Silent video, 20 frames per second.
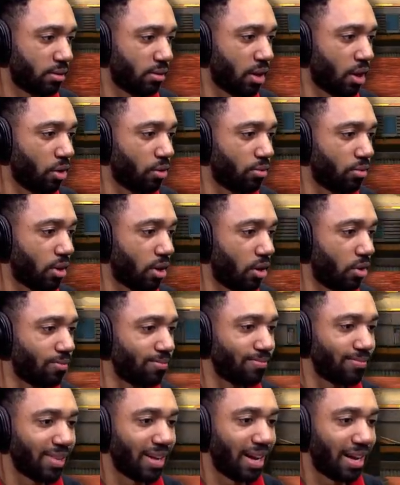Nope, nope.
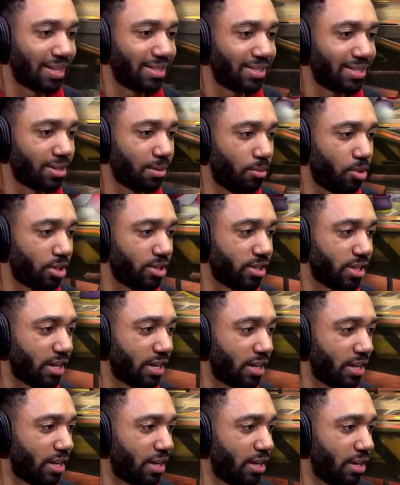Ah, come on,
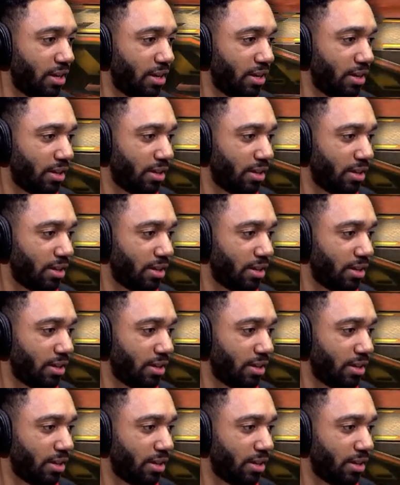JD.